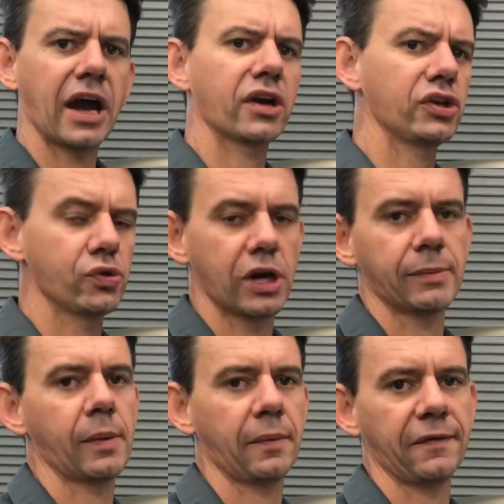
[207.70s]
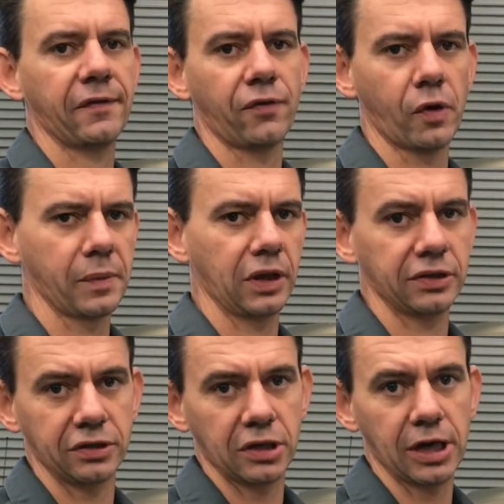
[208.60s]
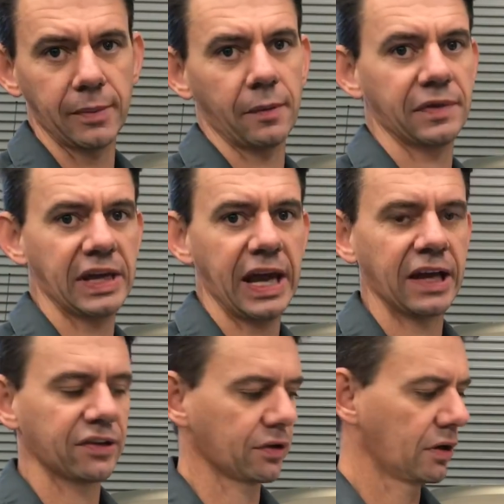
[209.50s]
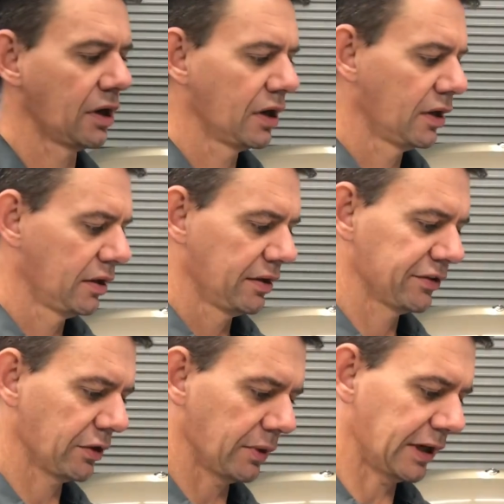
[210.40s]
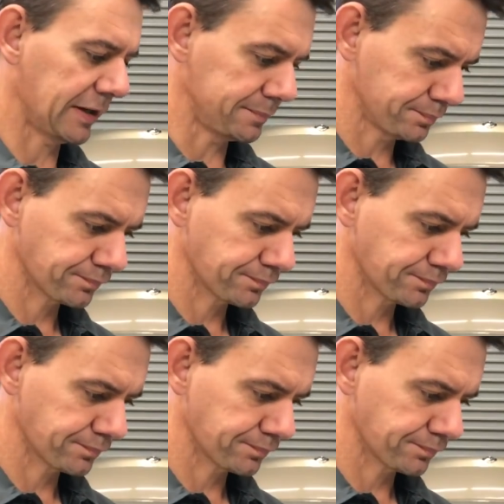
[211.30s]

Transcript: do you come up with a formula to come up with the answer. So